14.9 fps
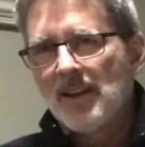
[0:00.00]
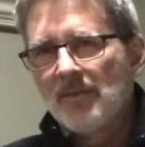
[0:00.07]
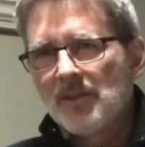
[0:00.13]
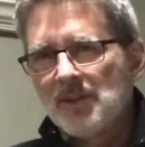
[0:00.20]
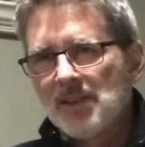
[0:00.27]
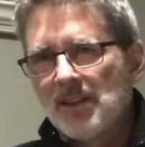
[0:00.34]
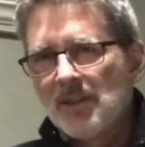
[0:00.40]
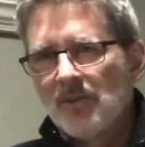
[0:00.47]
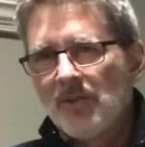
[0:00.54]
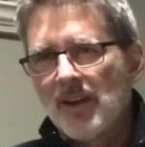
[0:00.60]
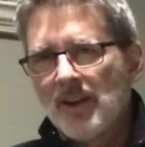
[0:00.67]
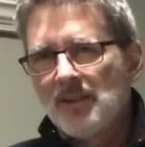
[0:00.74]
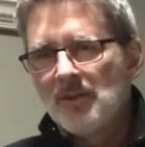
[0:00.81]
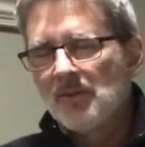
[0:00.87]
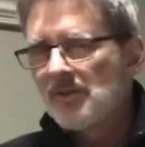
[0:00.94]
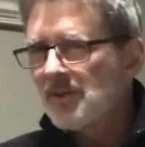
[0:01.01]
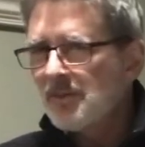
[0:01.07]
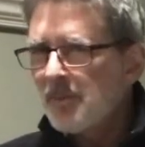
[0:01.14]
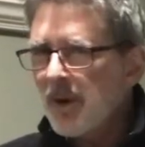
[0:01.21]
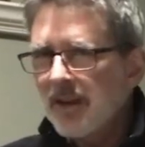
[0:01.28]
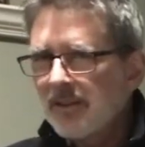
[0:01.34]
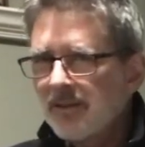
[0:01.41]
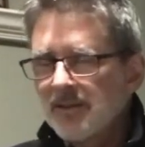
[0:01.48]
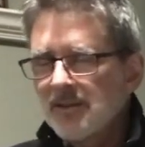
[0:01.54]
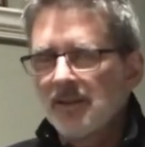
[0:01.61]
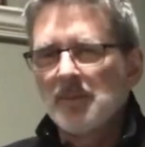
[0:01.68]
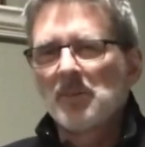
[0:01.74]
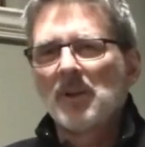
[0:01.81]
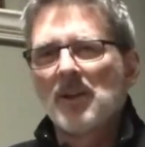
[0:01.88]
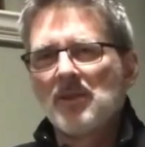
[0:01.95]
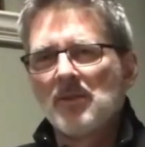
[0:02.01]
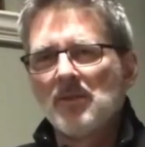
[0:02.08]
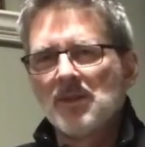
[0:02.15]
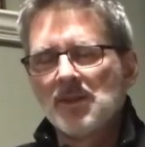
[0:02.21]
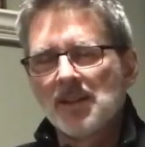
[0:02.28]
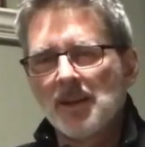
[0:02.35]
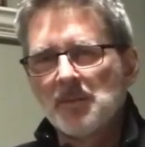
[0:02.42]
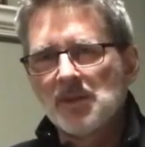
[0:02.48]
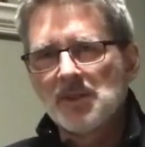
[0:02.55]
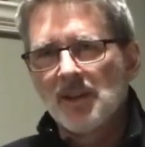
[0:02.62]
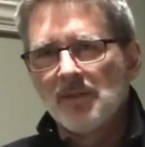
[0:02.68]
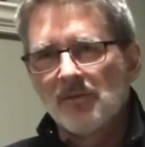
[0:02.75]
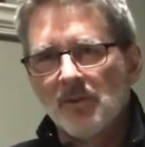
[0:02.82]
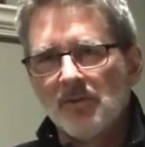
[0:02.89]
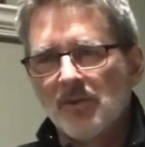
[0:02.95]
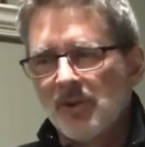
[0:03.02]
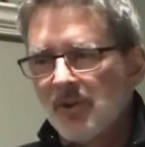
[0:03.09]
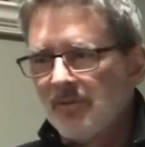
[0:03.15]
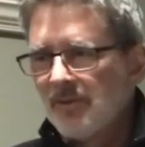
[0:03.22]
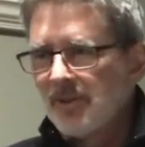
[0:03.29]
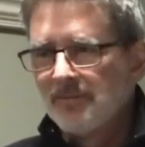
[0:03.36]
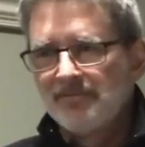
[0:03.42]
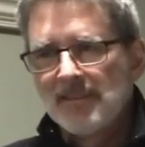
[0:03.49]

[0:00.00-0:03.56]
every single day. Don't just mindlessly play through the same stuff over and over.